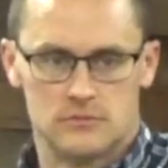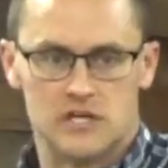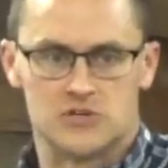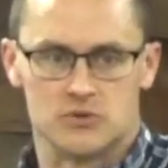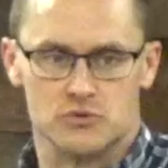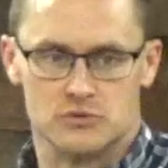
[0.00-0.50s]

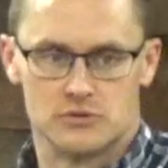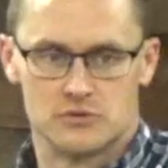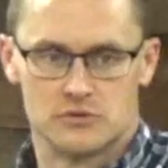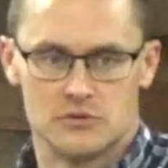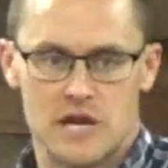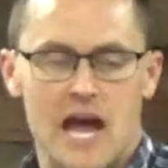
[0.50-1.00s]
Jesús.
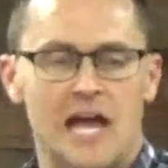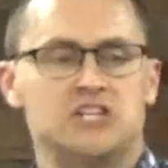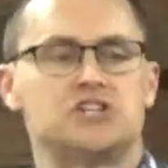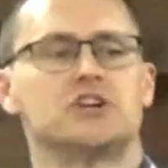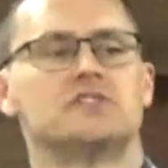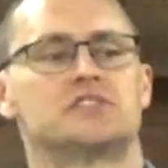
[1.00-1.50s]
He
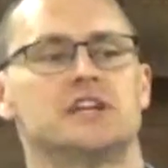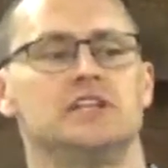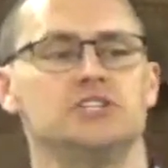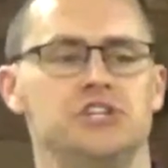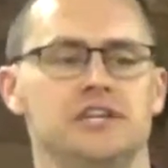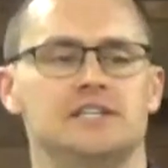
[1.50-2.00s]
should have
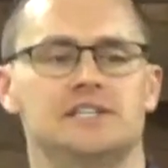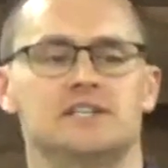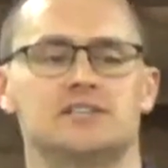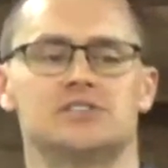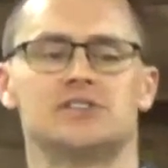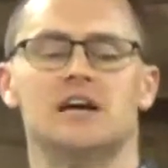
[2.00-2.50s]
said to
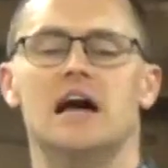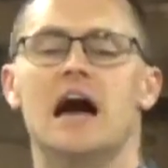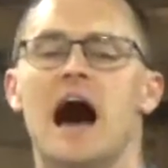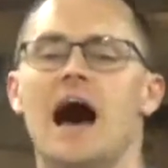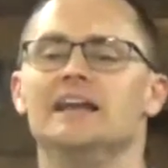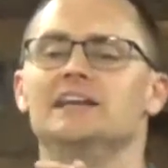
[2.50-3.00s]
Jesus,
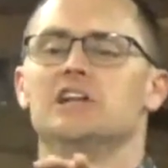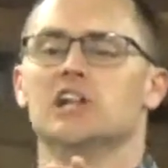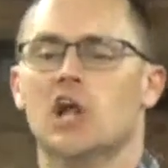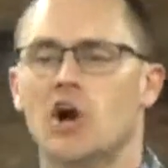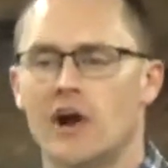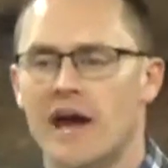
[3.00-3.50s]
I need to
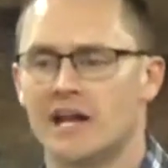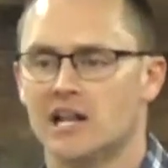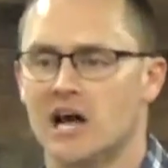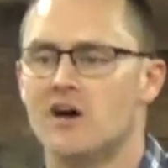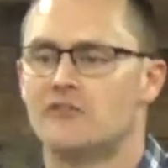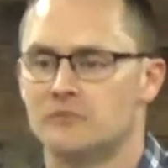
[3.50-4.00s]
learn how
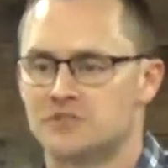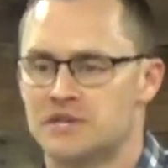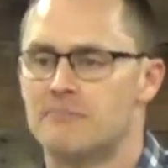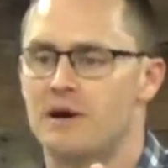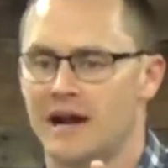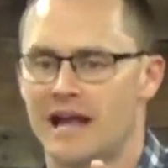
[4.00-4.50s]
to love from
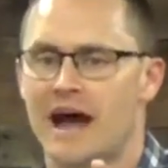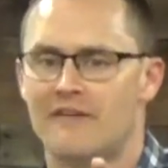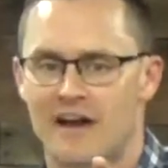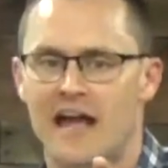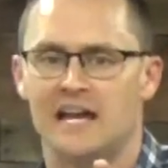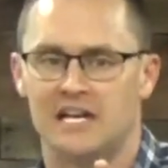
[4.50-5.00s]
somebody
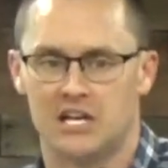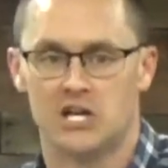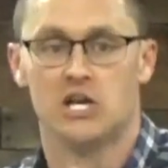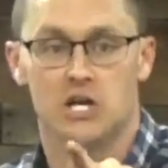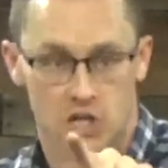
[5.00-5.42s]
I've hated,